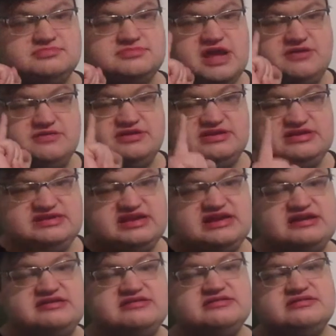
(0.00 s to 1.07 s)
I will end it
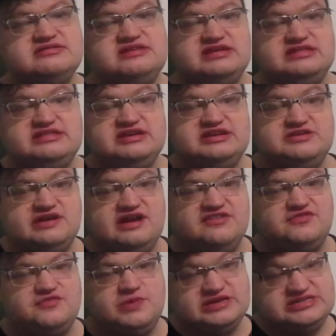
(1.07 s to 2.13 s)
there, saying thank you
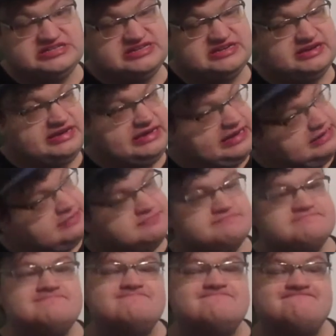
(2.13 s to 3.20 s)
guys for watching again.
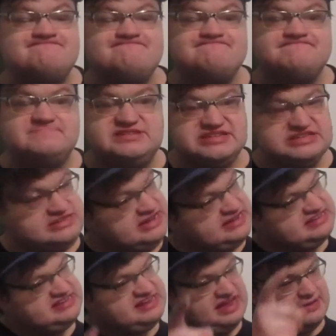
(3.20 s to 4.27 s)
Till
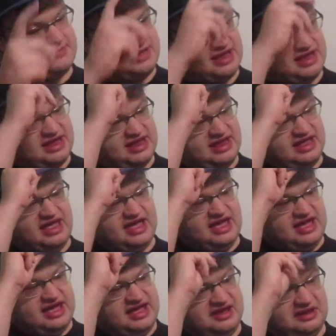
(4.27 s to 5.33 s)
next time
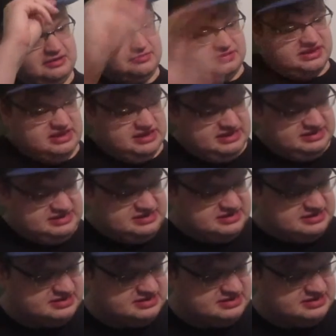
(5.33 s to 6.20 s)
and beyond.